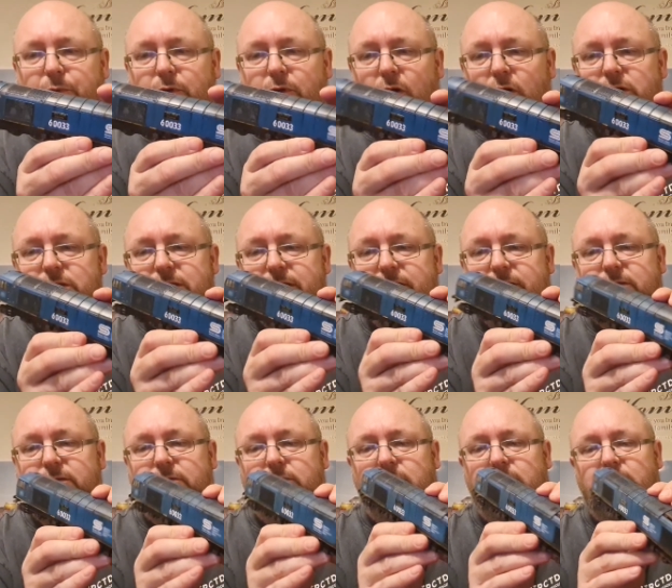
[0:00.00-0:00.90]
But
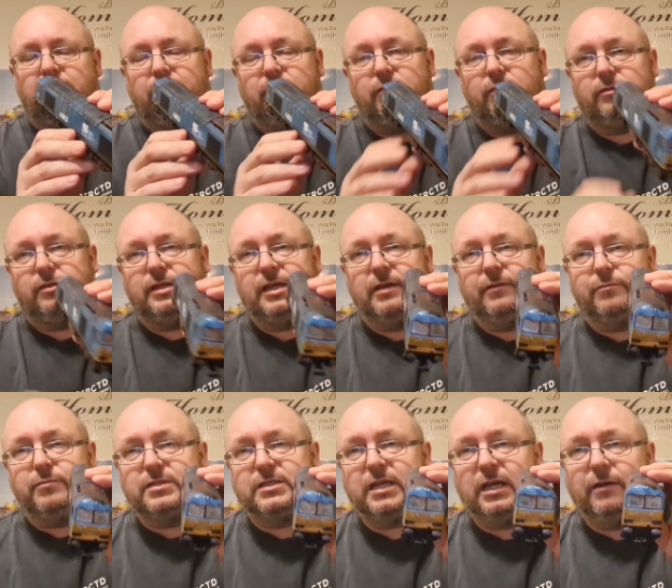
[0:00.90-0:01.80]
honestly,
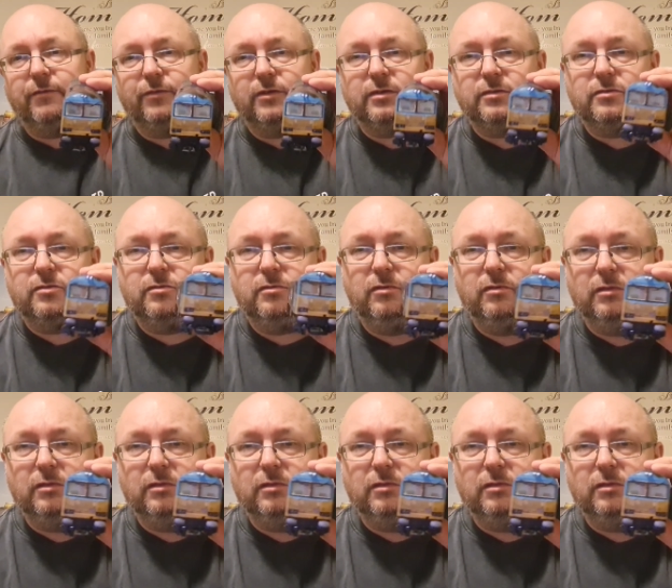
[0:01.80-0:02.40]
Dave himself has